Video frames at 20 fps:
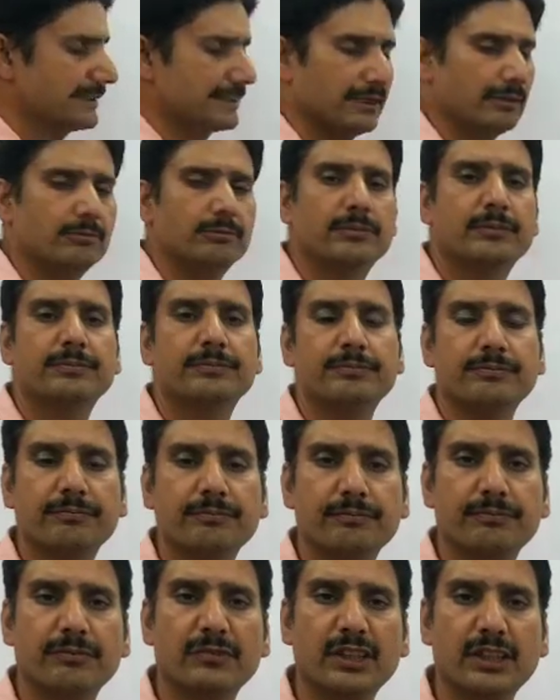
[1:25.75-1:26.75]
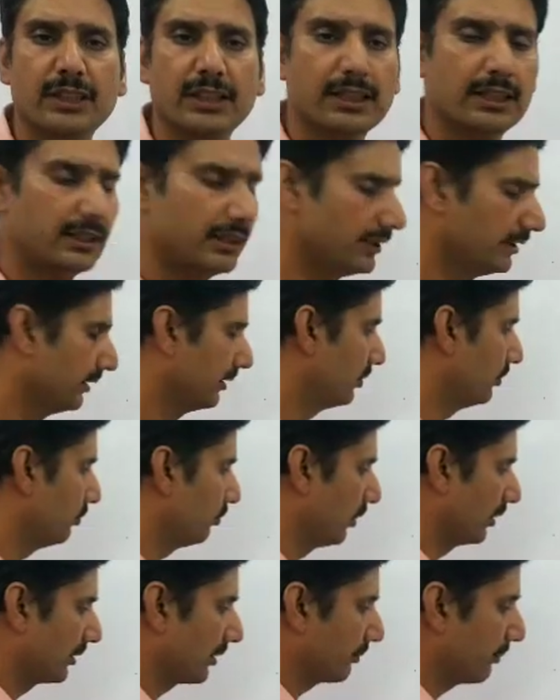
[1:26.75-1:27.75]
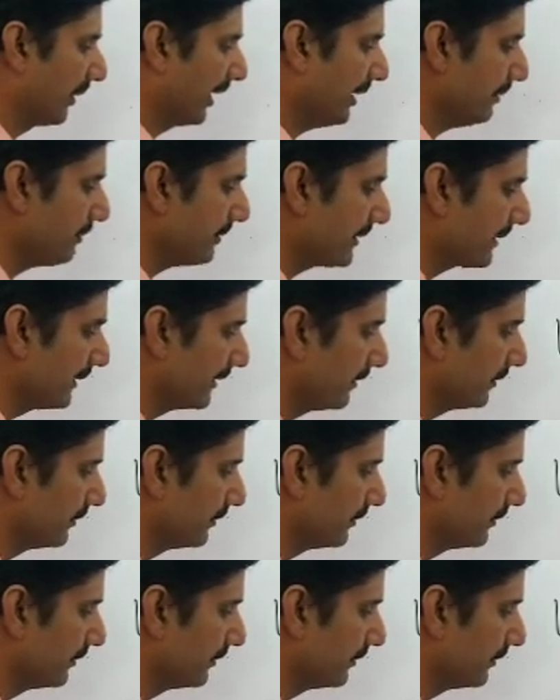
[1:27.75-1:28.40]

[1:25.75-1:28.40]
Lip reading: some water pipes.